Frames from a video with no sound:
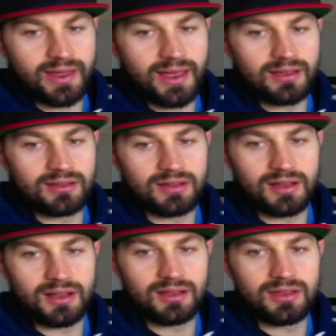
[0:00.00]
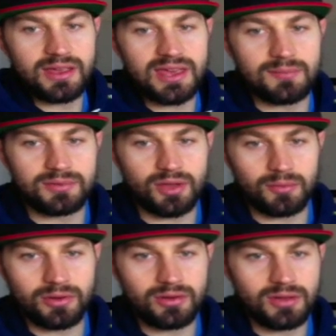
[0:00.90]
that hip
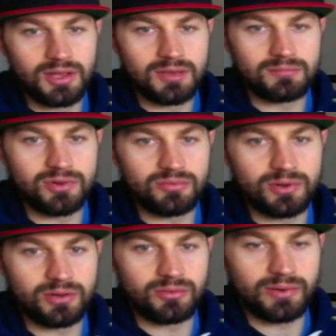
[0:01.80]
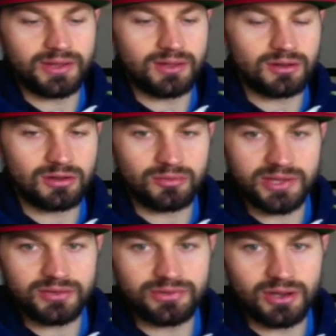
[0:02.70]
dominant movement that we are going to be
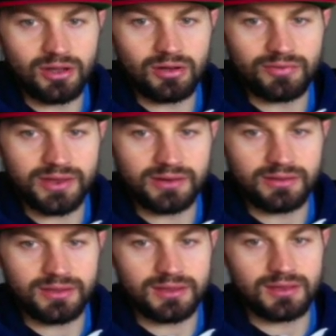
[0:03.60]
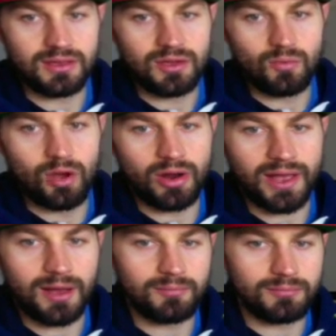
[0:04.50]
using a lot of in the
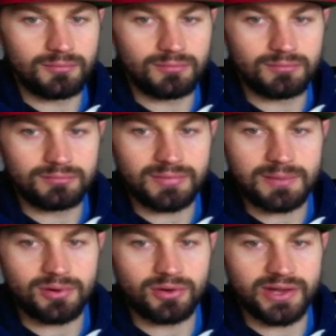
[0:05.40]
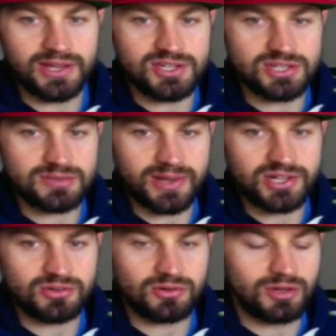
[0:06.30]
workout. Main point is just to make
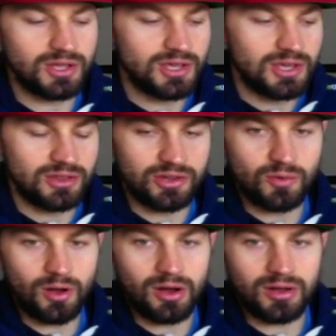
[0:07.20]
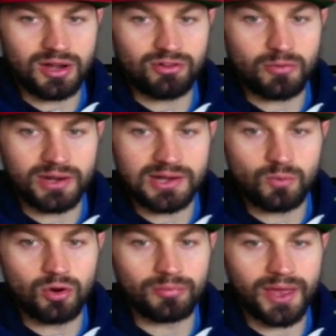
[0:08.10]
sure that you are aerobically
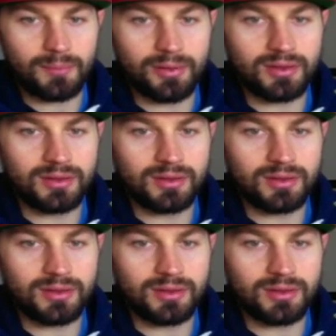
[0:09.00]
warmed up,